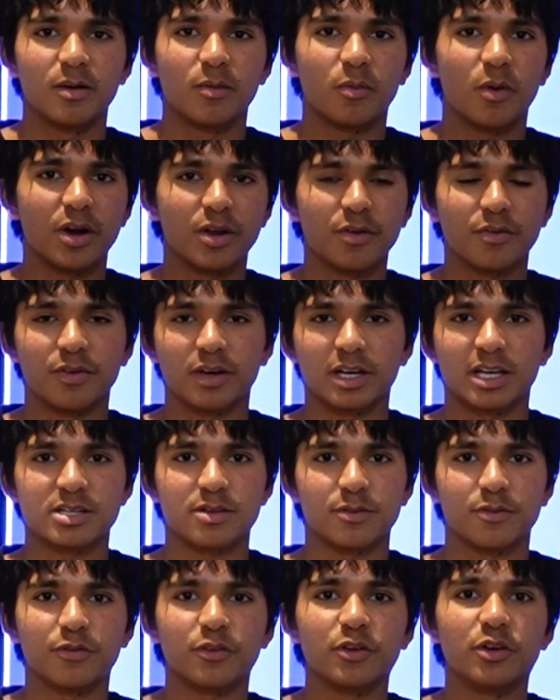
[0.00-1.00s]
One of, I guess,
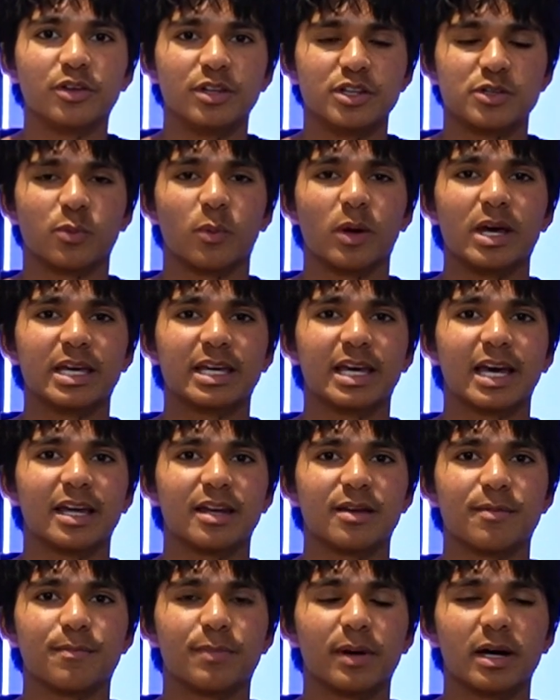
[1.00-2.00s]
a few this
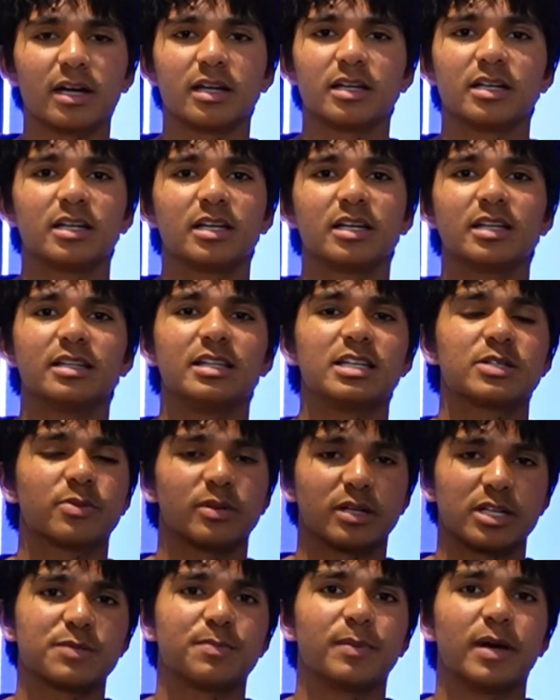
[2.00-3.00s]
weekend, but this
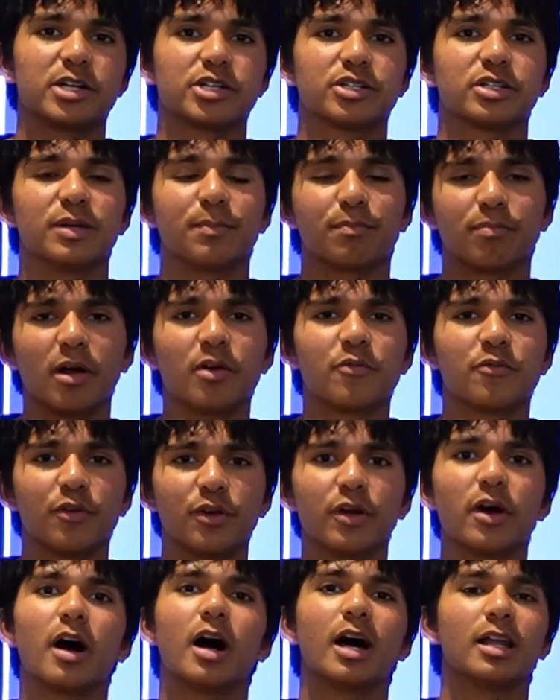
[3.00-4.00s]
one especially.
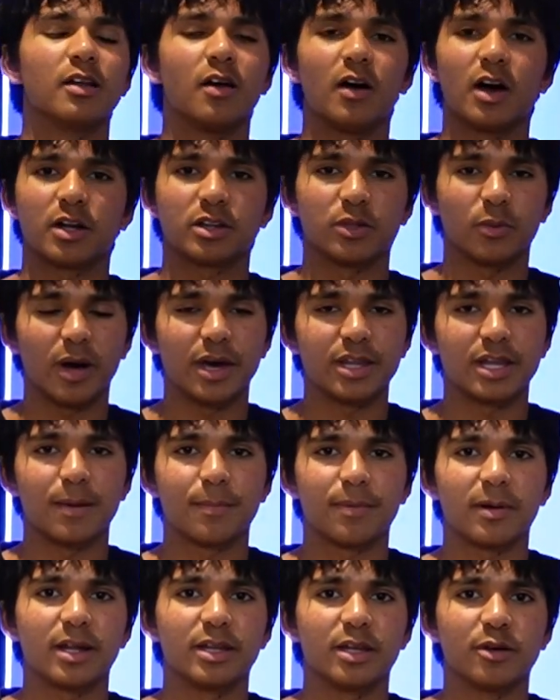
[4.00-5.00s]
Brentford, I like the way they
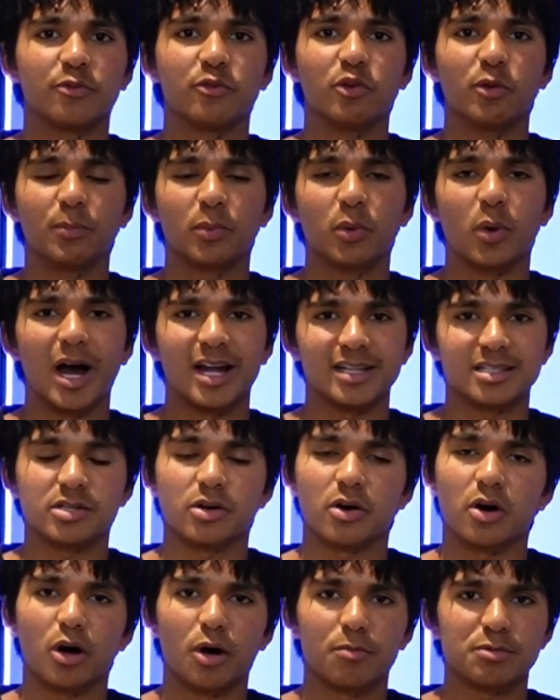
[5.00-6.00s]
play their football at
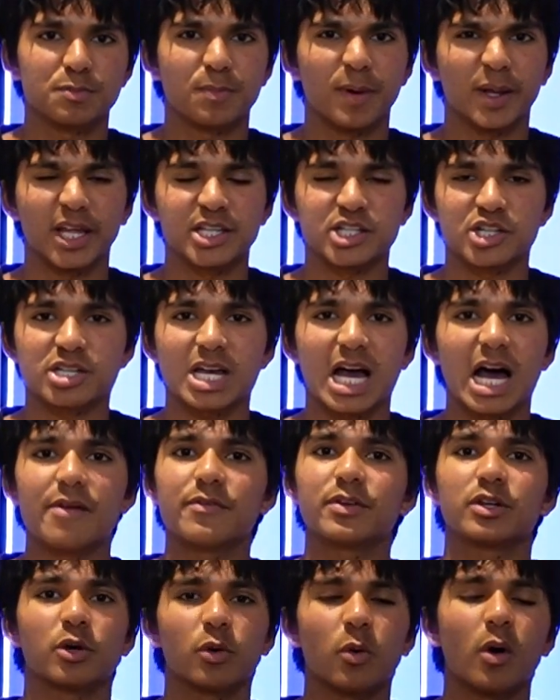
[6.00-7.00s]
times, but they just
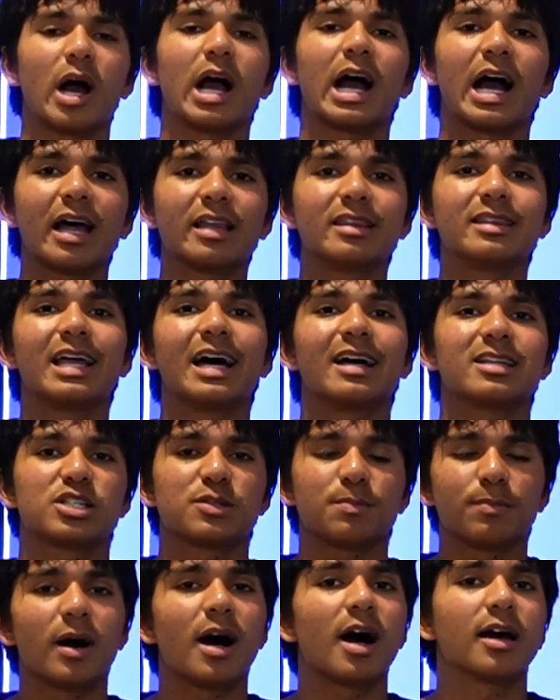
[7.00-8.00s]
haven't quite had that
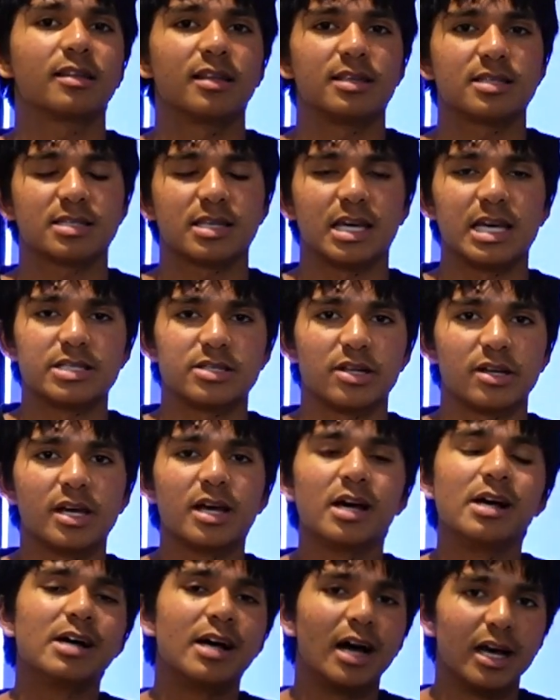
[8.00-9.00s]
spark this season,
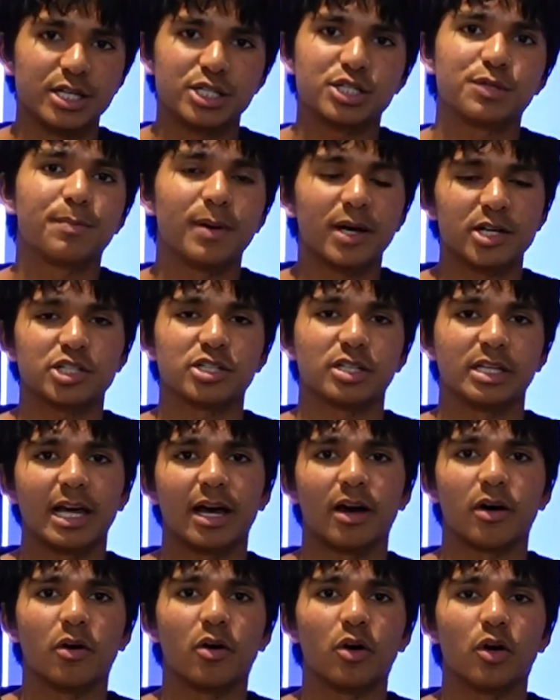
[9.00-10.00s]
especially
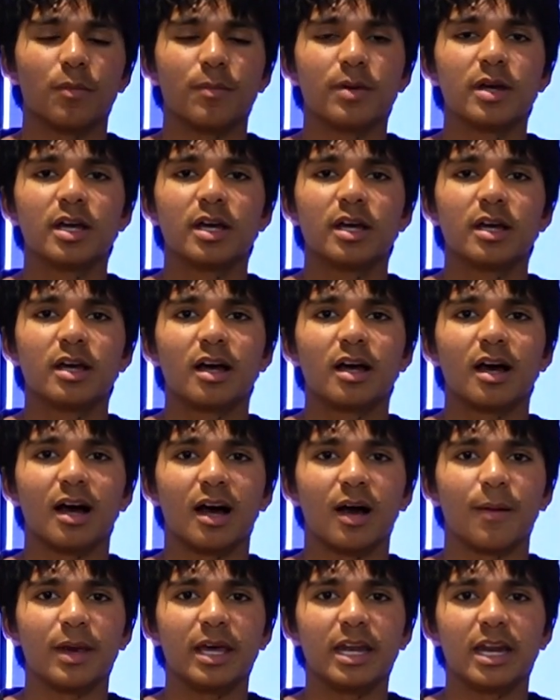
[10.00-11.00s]
at home,
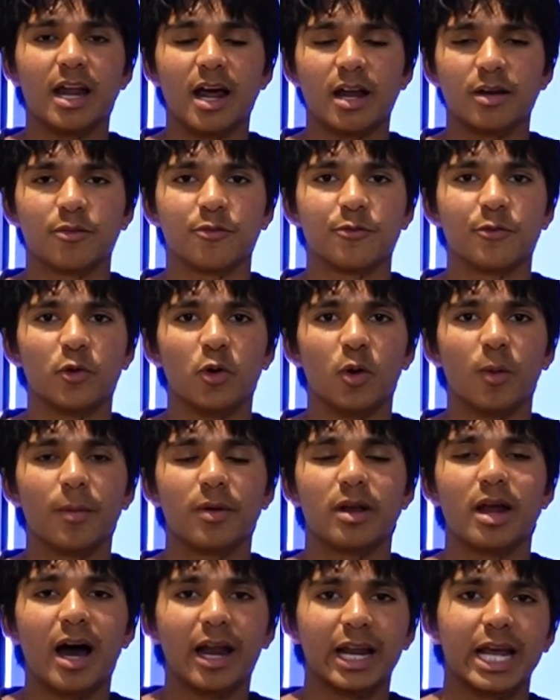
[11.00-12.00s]
in and out of form,
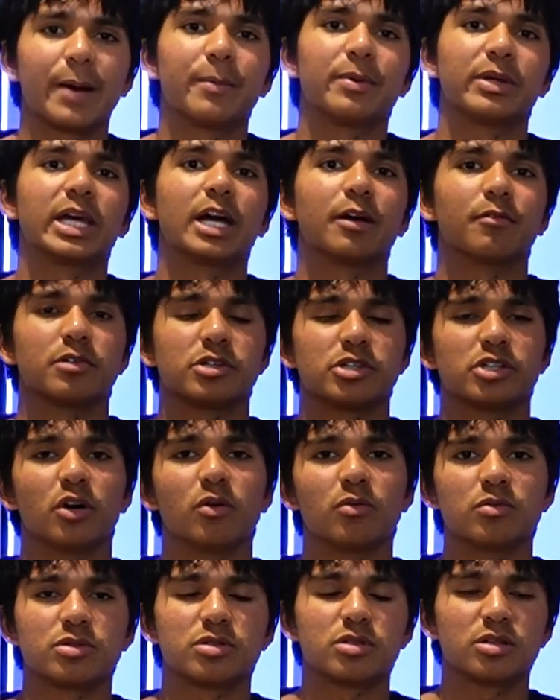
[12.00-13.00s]
unable to get
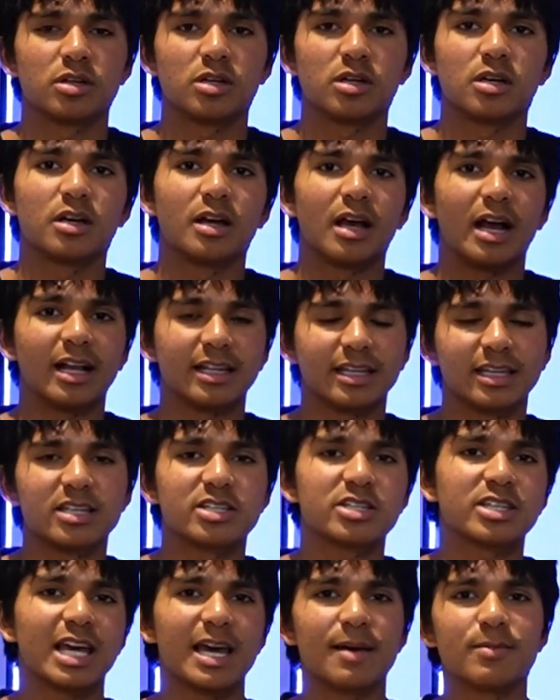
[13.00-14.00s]
results, and
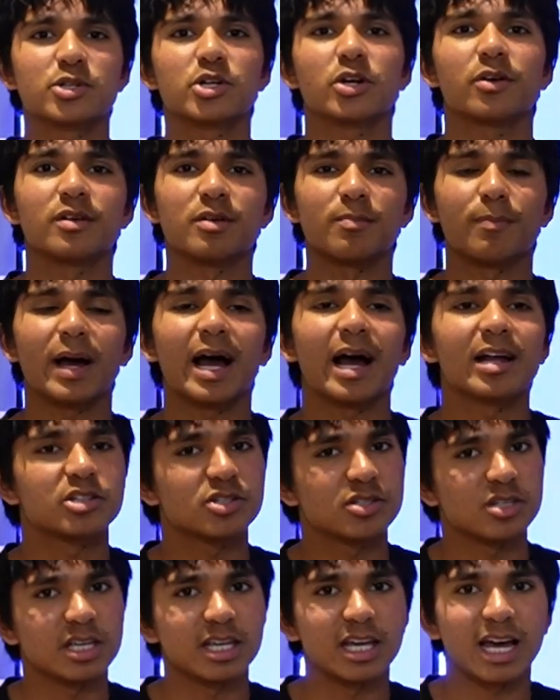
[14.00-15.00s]
just keep showing
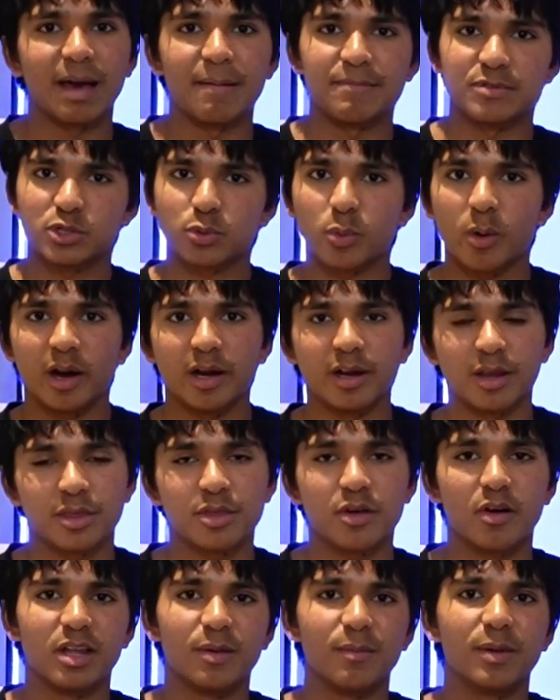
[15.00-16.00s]
patches in games, 20 to
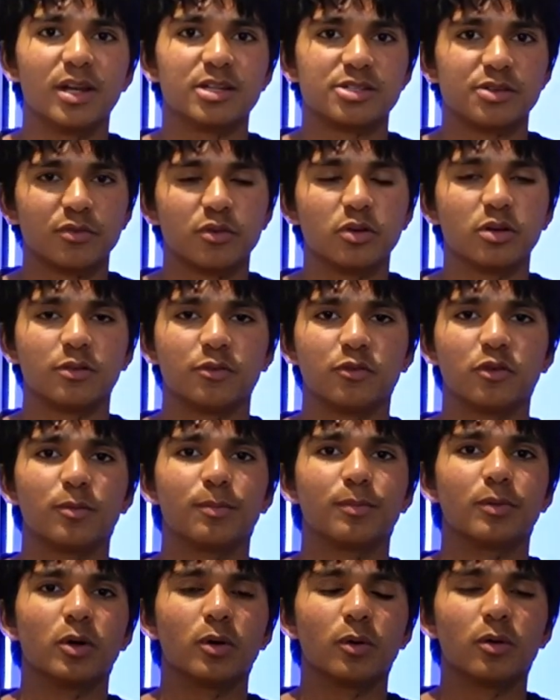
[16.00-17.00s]
30 minutes of good
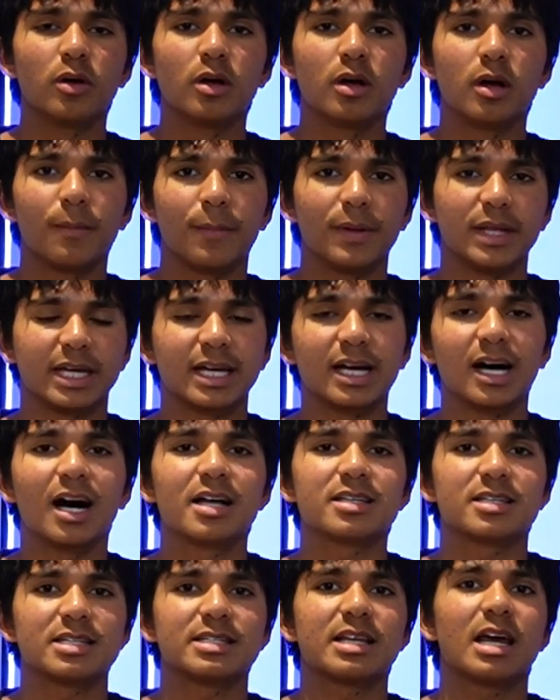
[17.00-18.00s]
football, but they
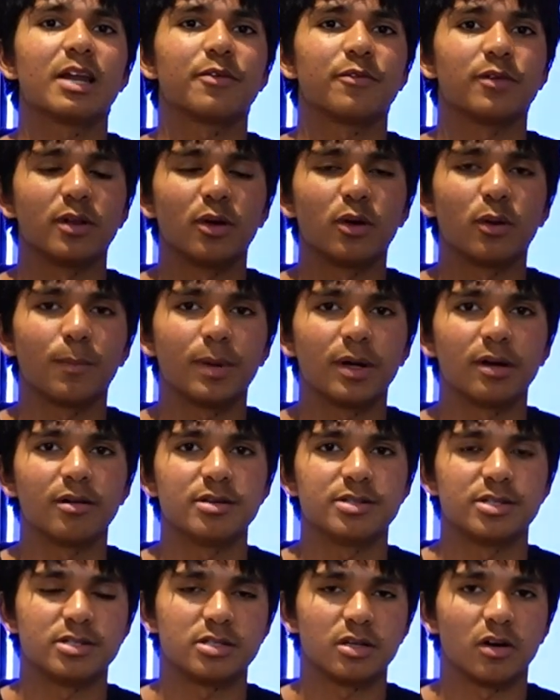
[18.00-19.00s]
can't sustain it for long
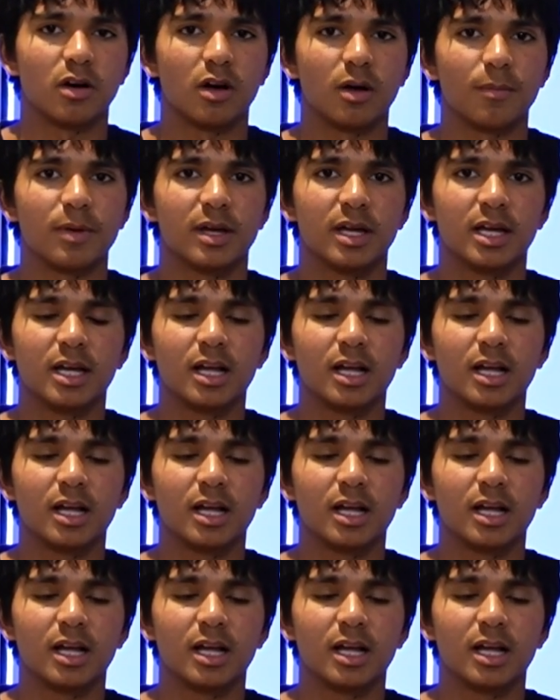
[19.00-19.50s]
periods of time.